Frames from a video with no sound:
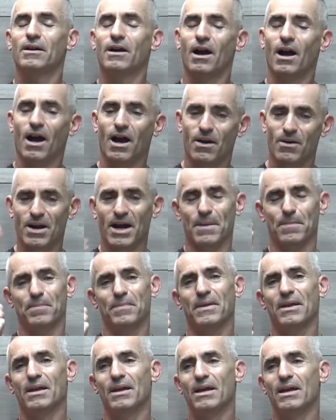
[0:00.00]
All
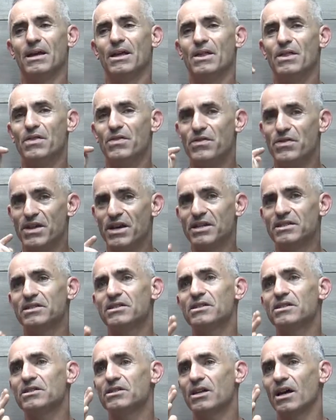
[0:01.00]
right, this
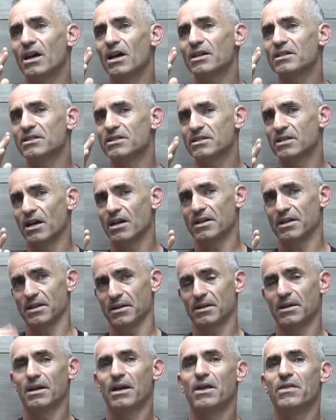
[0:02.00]
is a study